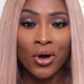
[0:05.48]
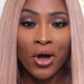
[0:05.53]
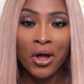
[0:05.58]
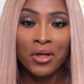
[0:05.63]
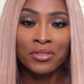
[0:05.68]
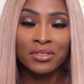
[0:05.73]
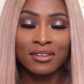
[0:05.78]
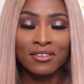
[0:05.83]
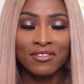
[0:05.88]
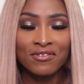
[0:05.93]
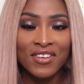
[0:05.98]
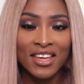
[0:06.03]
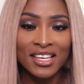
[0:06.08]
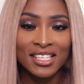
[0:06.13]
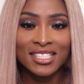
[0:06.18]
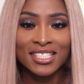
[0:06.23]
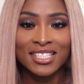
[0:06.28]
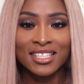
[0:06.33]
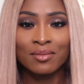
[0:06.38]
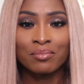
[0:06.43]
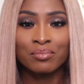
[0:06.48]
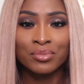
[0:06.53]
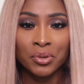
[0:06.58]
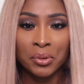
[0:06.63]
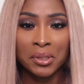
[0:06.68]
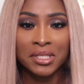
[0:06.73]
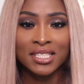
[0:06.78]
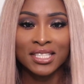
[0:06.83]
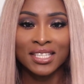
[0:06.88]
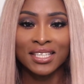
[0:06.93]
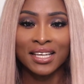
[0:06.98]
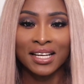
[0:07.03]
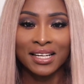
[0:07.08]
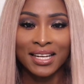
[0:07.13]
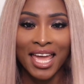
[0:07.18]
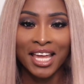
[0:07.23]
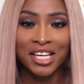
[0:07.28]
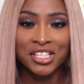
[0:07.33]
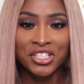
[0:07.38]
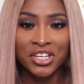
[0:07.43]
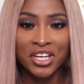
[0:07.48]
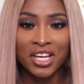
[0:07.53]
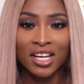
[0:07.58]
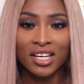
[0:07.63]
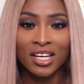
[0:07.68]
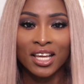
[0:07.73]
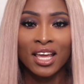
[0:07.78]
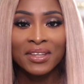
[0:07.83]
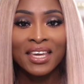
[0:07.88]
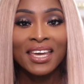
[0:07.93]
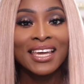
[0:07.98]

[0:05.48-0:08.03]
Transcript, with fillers: on the Fenty Beauty collection.